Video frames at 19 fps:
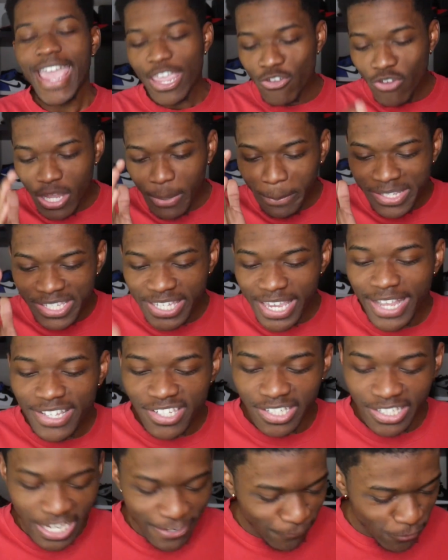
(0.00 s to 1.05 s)
and you can
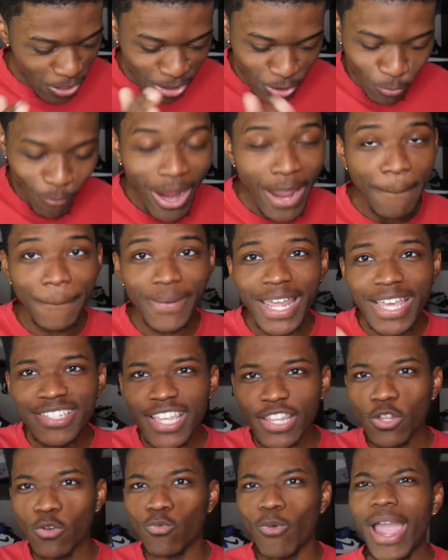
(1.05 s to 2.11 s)
potentially, if you're at the right place
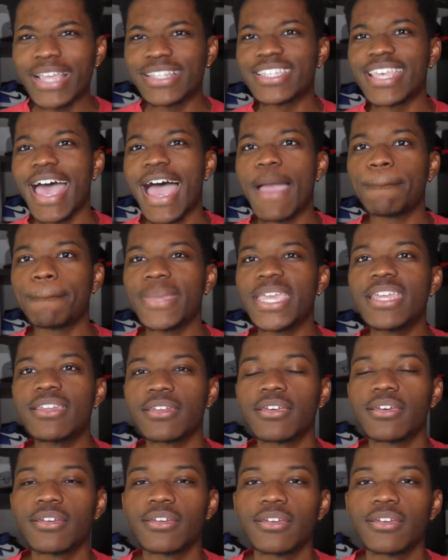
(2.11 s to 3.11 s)
at the right time, meet